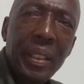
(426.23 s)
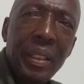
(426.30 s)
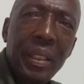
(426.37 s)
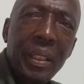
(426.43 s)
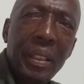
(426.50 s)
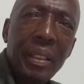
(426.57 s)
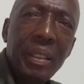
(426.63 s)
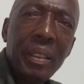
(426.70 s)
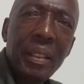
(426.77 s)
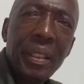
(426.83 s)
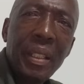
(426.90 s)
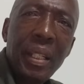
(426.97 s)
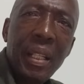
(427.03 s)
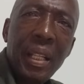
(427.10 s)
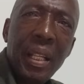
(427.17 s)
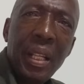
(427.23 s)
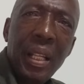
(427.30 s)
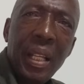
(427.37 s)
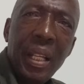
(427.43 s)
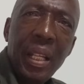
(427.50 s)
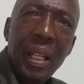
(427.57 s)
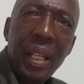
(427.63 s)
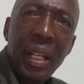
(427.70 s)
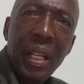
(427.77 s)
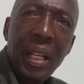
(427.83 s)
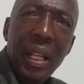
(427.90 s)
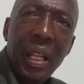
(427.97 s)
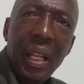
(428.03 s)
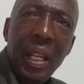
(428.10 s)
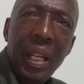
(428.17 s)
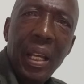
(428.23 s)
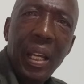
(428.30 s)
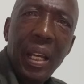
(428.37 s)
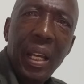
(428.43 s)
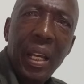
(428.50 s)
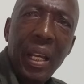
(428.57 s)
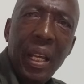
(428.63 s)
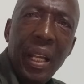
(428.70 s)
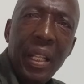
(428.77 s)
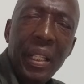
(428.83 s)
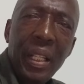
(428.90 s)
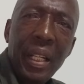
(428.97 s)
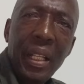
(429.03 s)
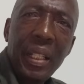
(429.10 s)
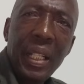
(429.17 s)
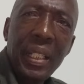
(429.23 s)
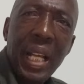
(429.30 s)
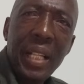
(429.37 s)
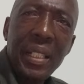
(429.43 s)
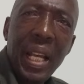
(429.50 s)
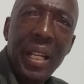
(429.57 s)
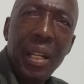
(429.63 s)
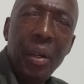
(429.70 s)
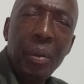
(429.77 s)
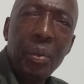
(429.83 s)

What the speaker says: in. The Tanzanian